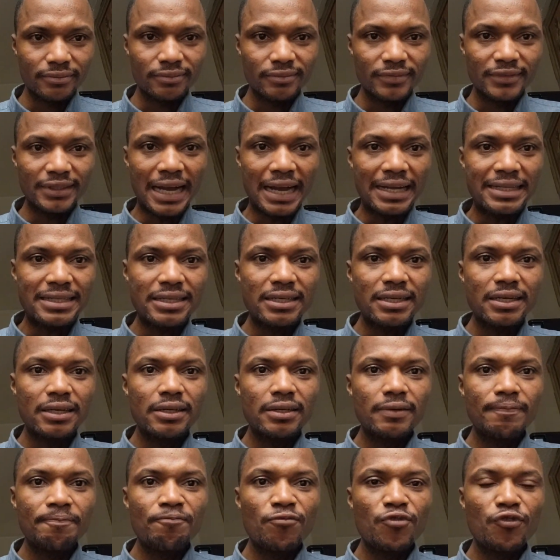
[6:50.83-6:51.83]
that
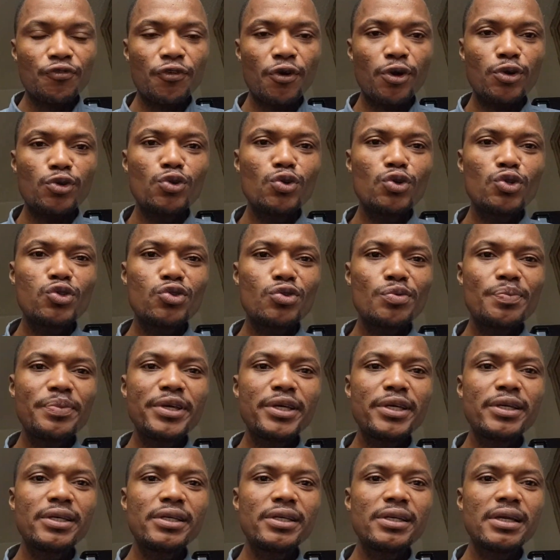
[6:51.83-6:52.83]
for you to
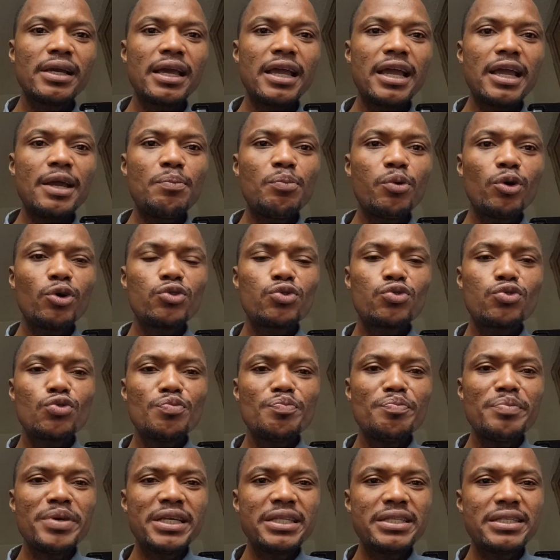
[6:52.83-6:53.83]
be able to
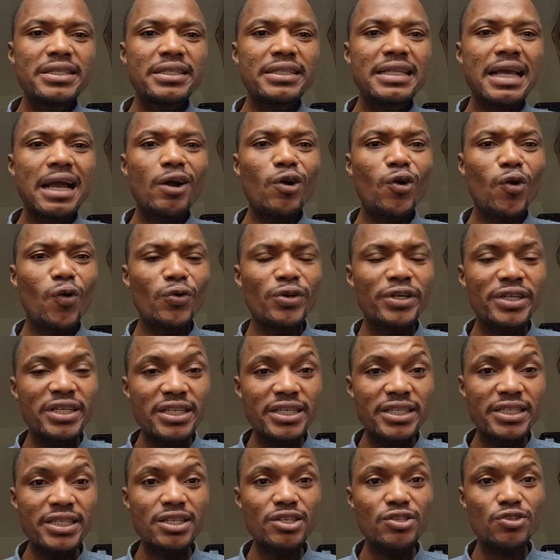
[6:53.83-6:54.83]
meet the
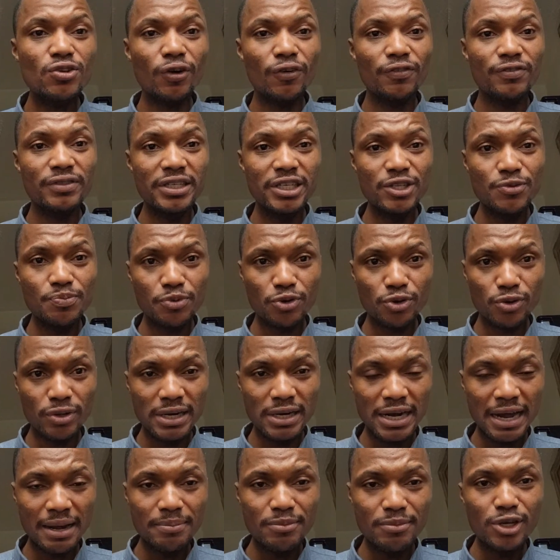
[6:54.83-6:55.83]
conditions of this
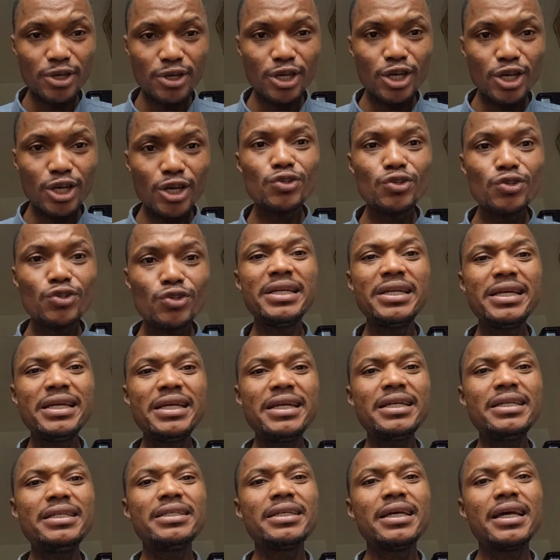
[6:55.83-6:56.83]
program, you
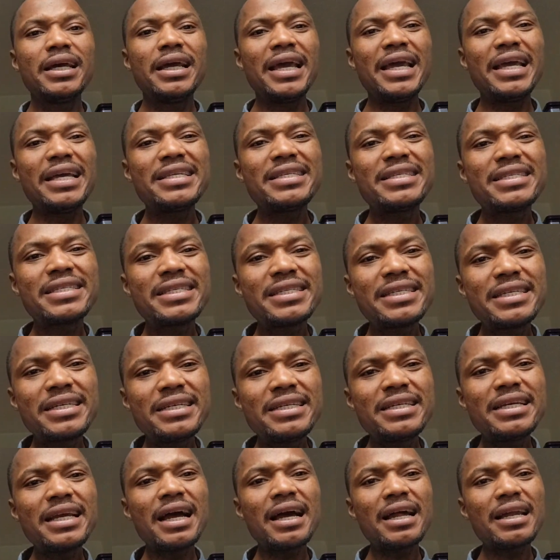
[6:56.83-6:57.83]
need a
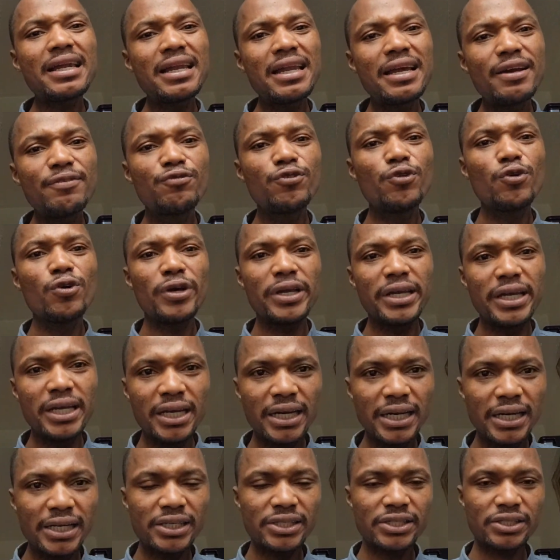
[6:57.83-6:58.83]
senior level
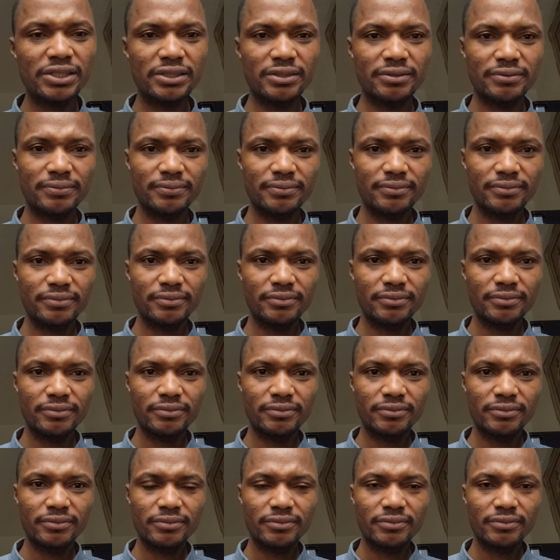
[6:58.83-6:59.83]
English.
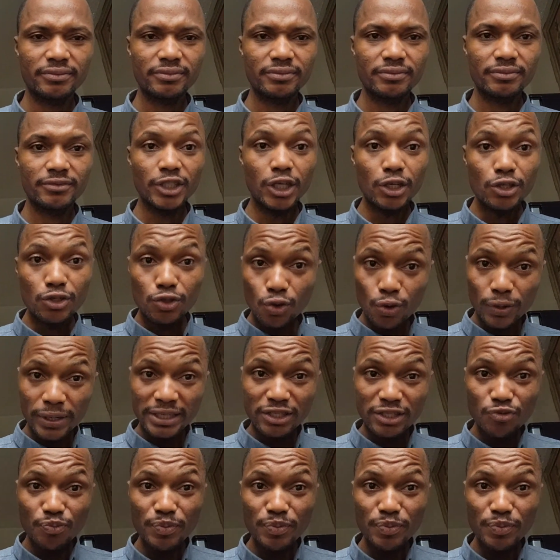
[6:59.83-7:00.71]
So it